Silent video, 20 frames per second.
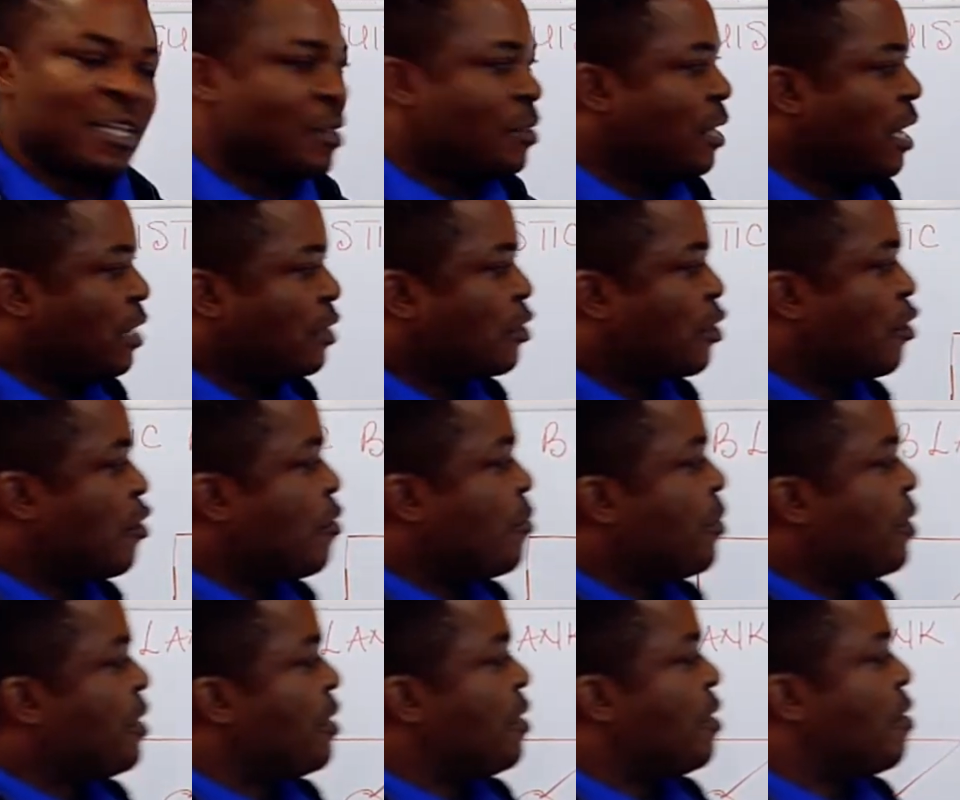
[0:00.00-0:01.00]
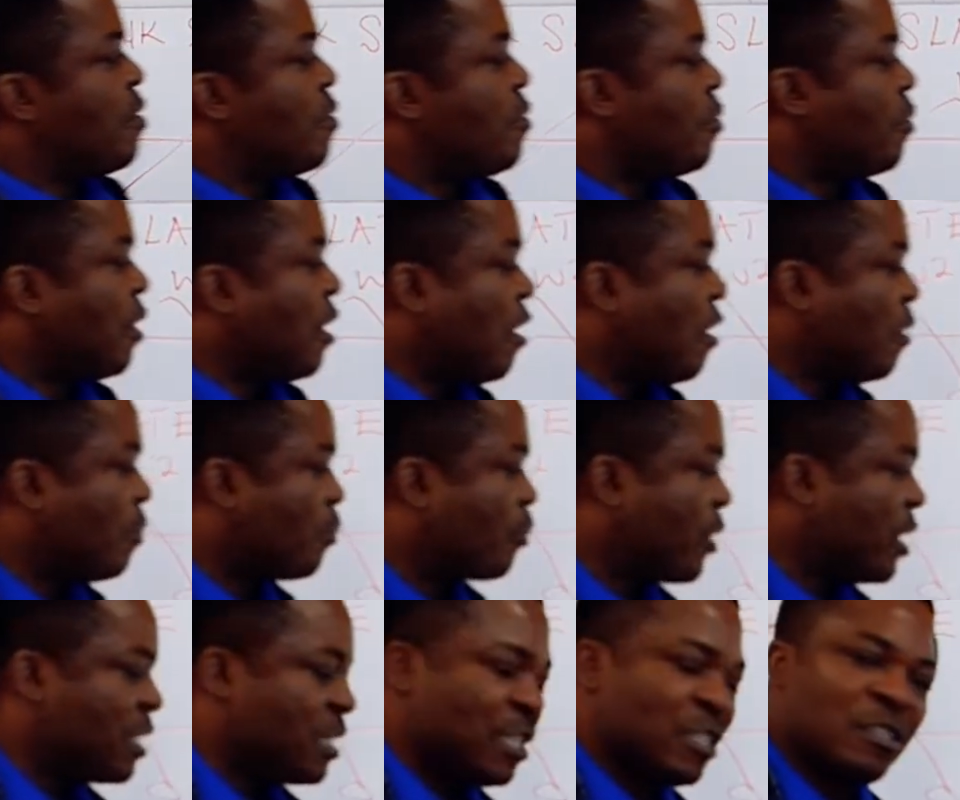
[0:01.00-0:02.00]
there's going to be
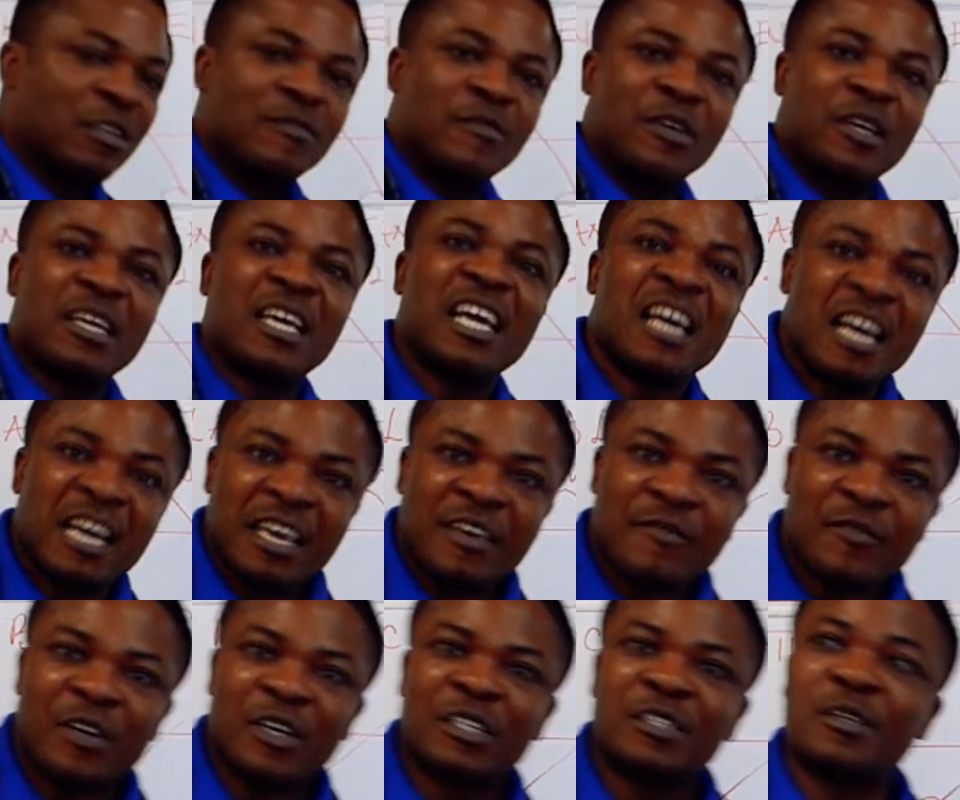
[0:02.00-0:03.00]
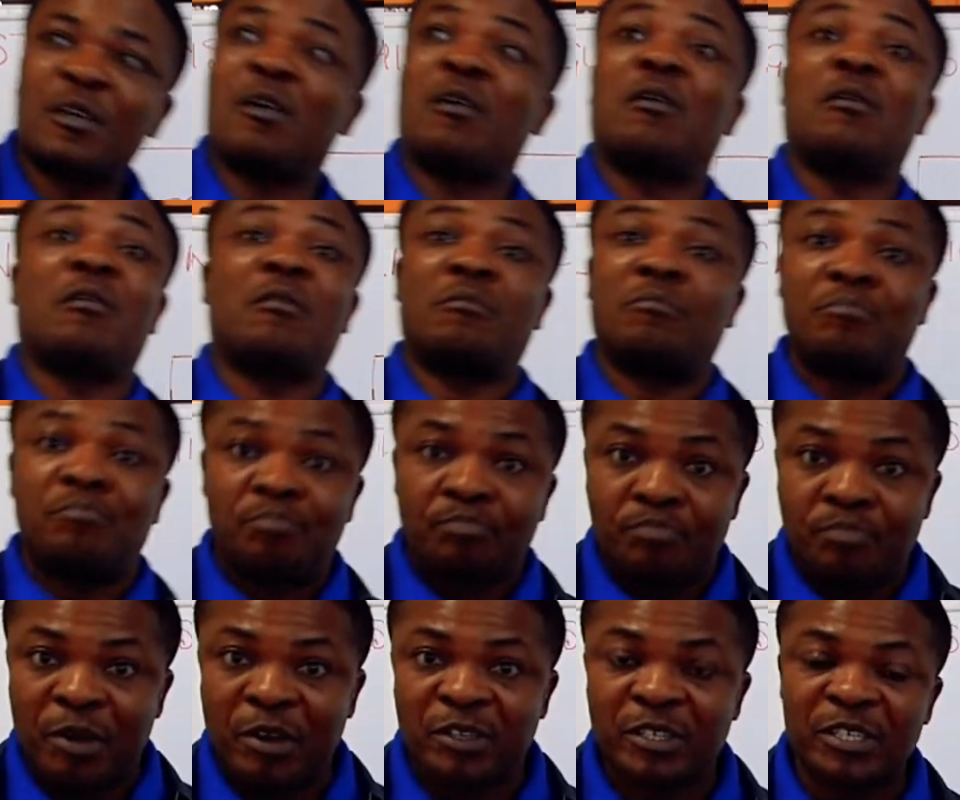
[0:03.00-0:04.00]
presence of the caregivers or
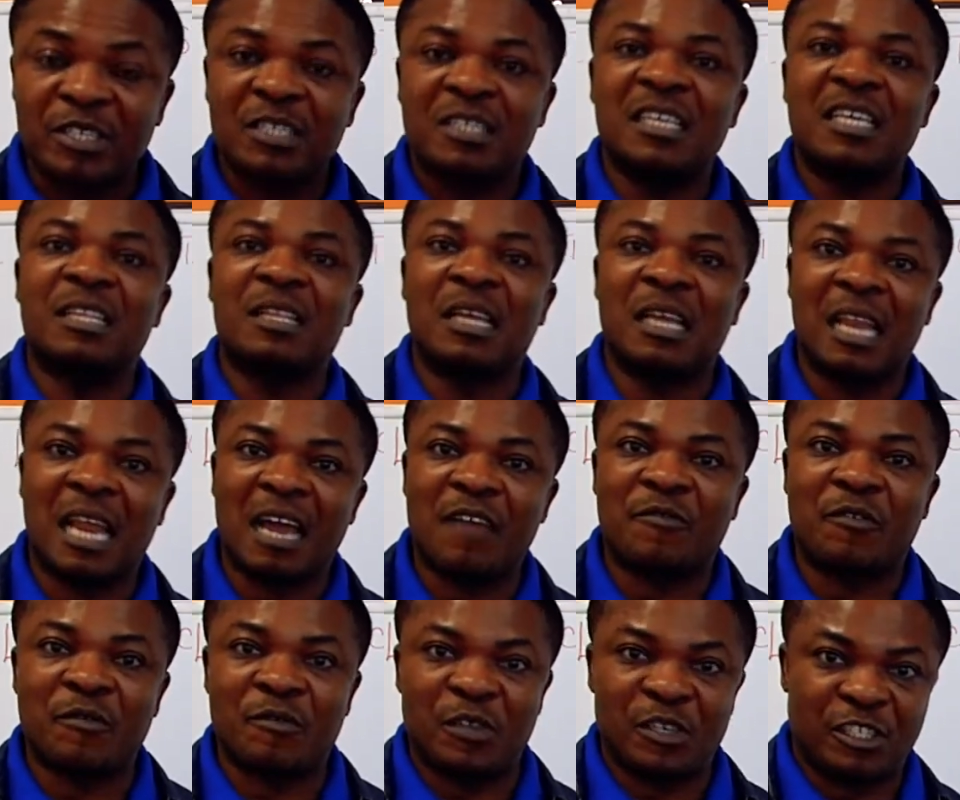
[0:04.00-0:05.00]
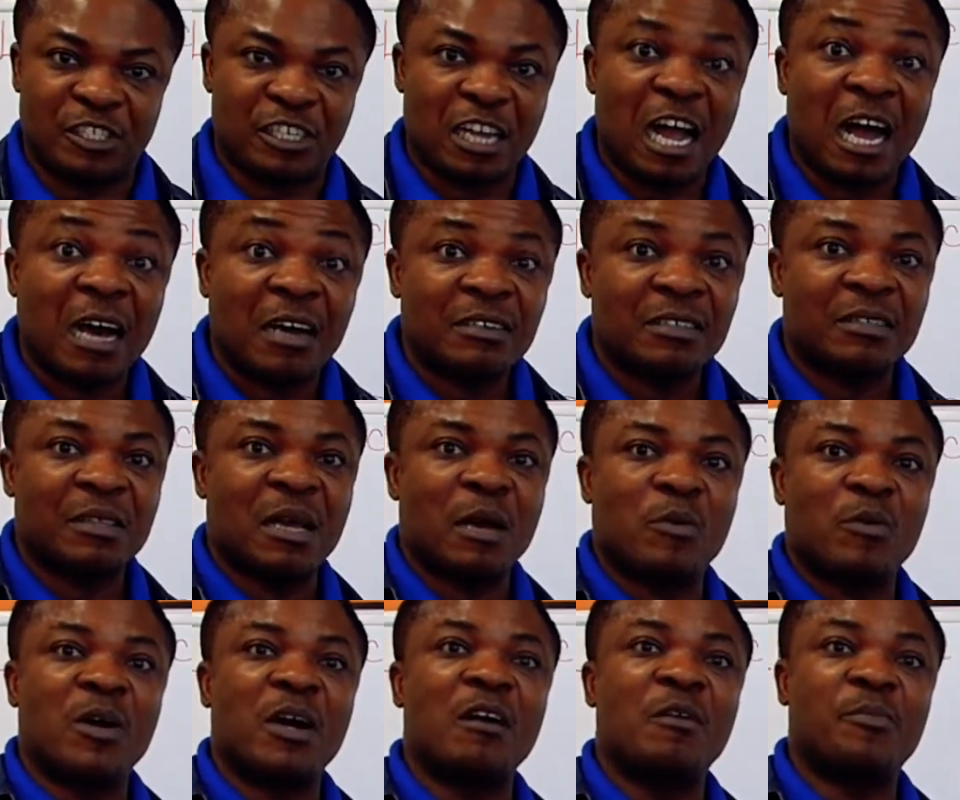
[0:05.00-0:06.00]
persons in the life of the child that
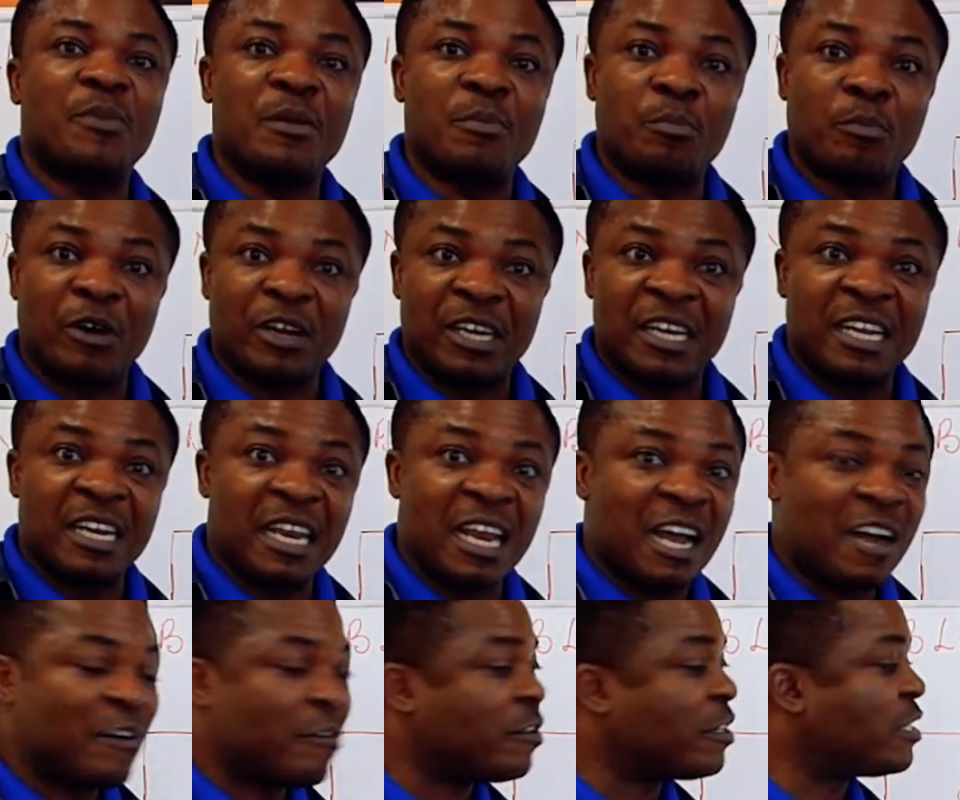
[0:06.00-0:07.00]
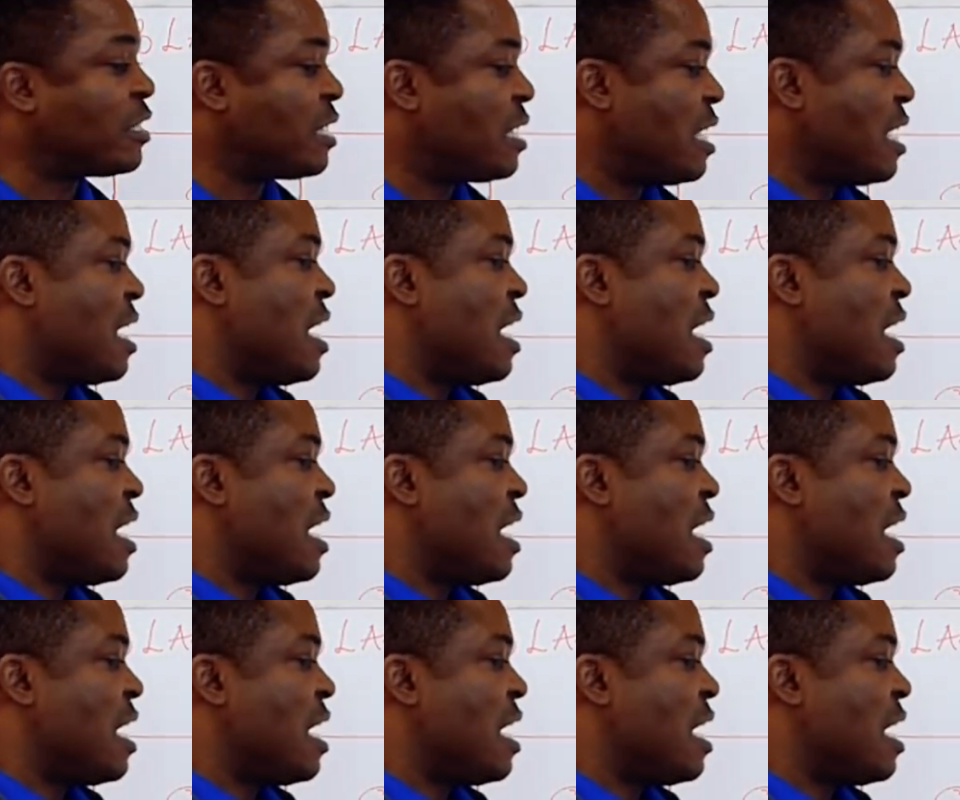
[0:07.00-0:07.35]
will help in modeling language,